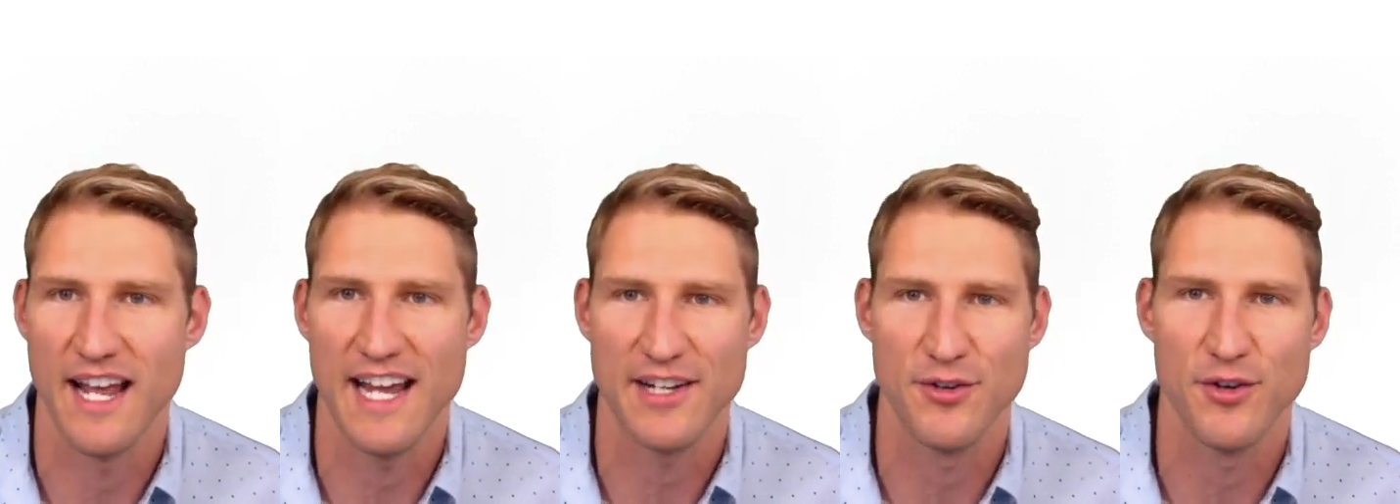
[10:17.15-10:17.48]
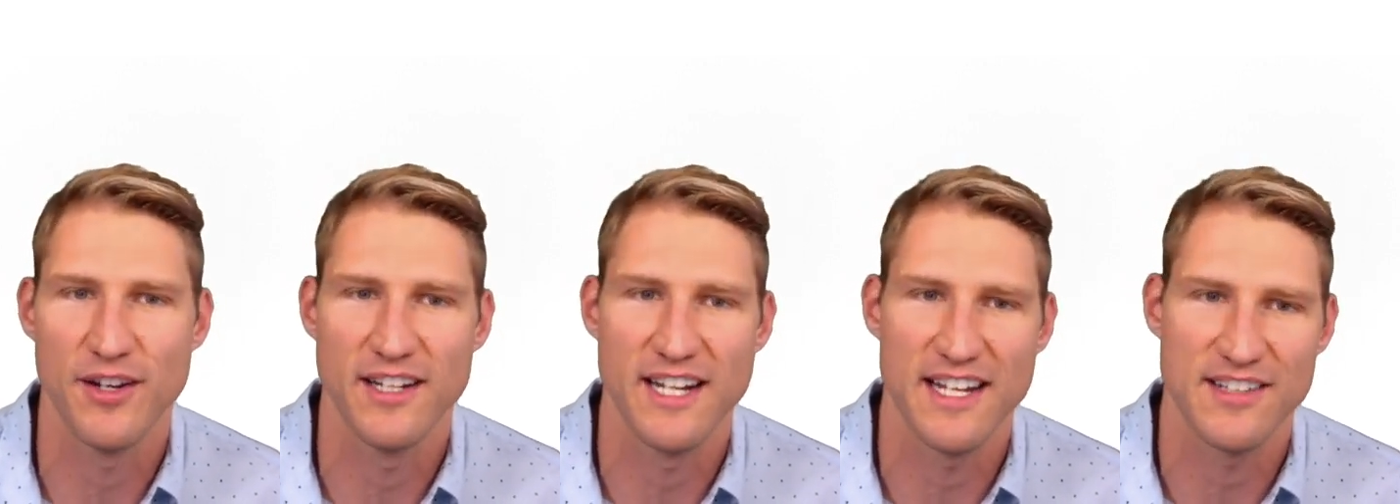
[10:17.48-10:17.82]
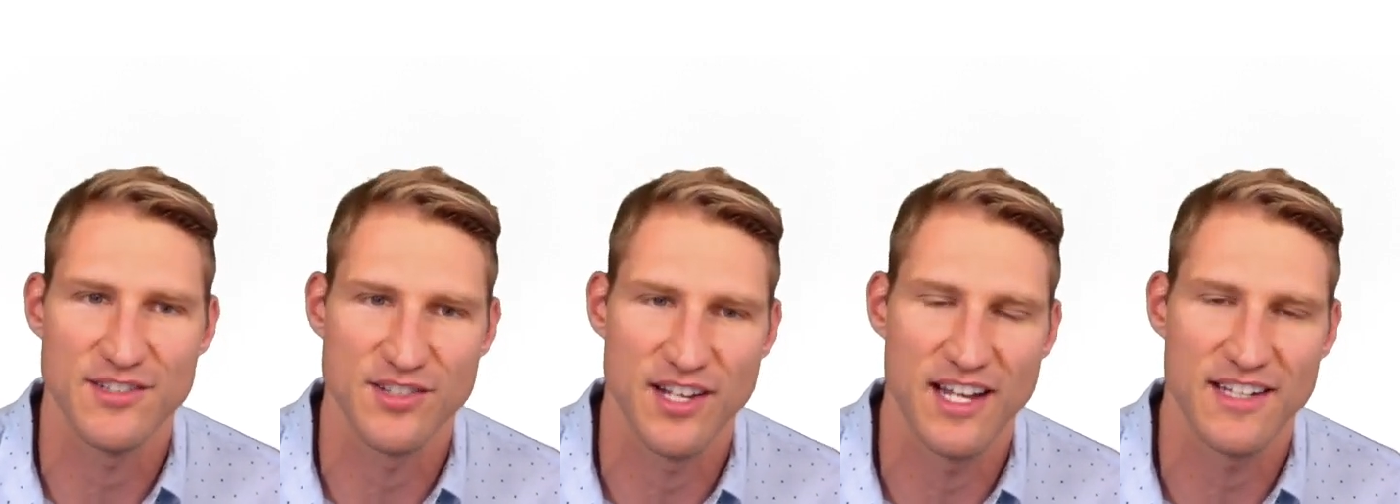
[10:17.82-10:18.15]
accuracy
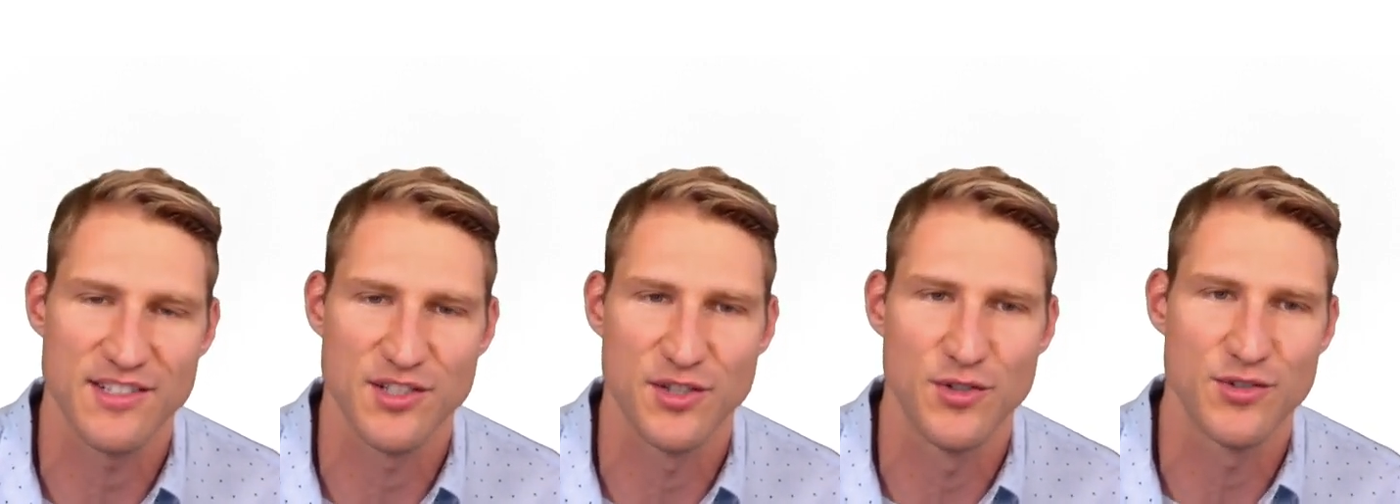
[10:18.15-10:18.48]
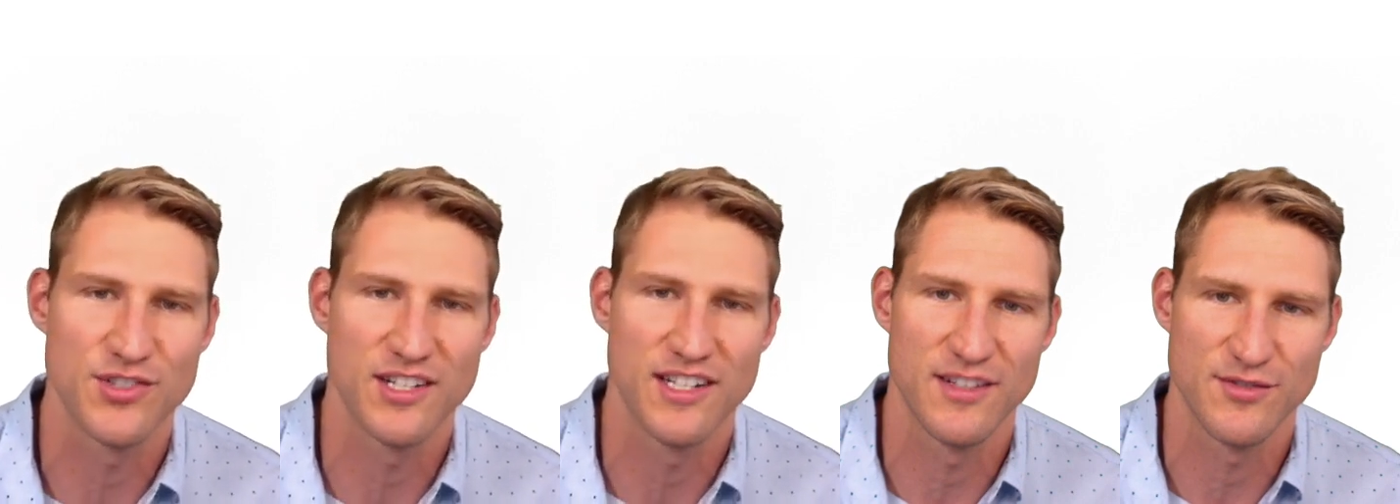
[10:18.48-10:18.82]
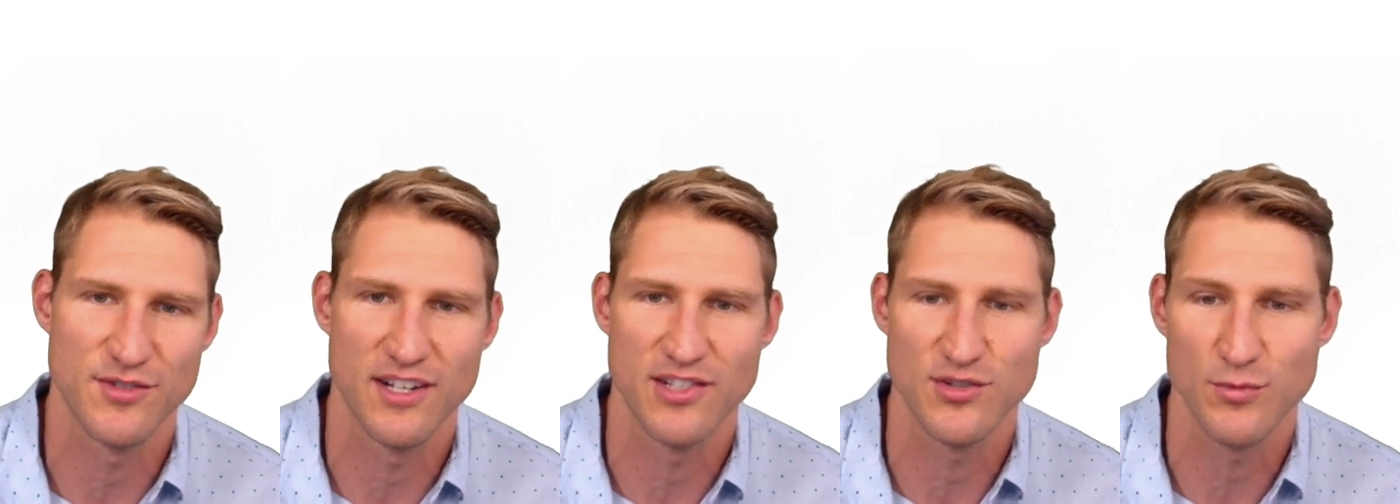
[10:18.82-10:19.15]
and execution,
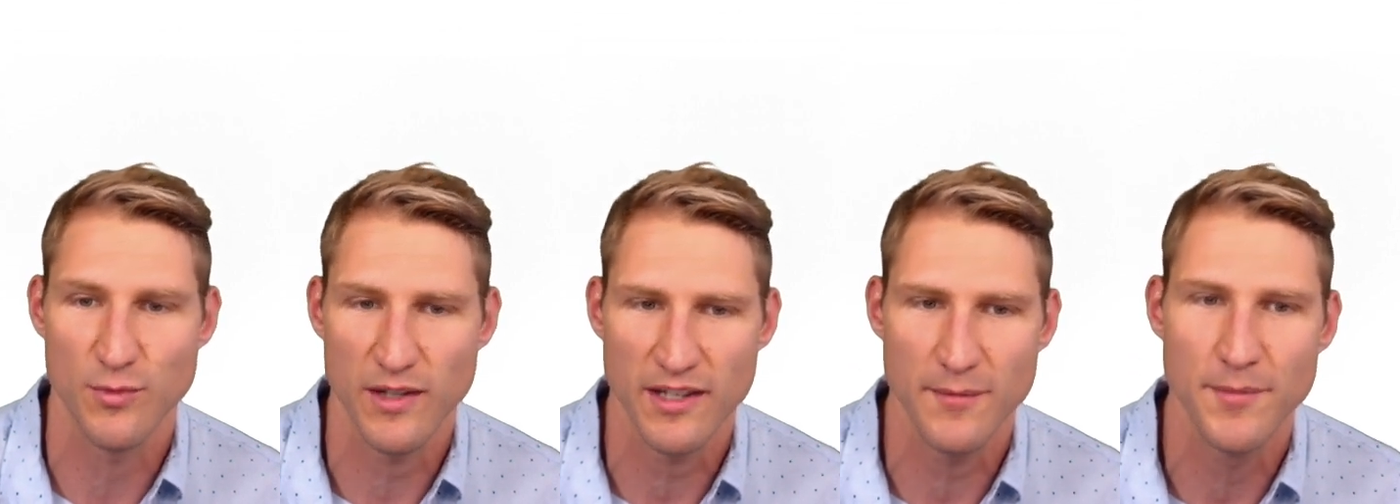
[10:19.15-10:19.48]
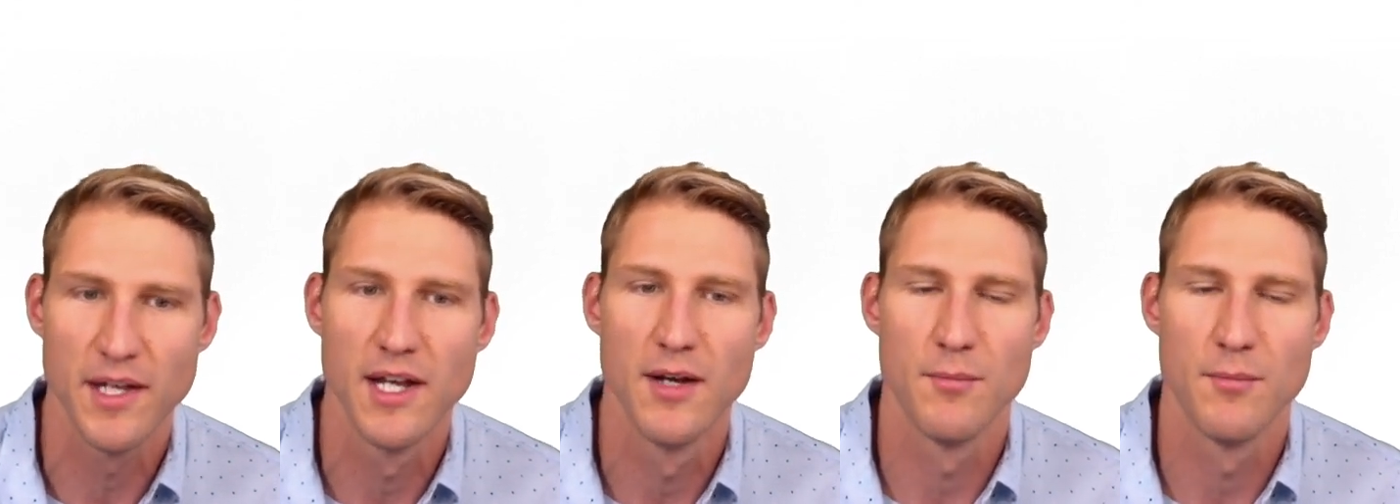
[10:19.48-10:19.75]
intonation, and rhythm,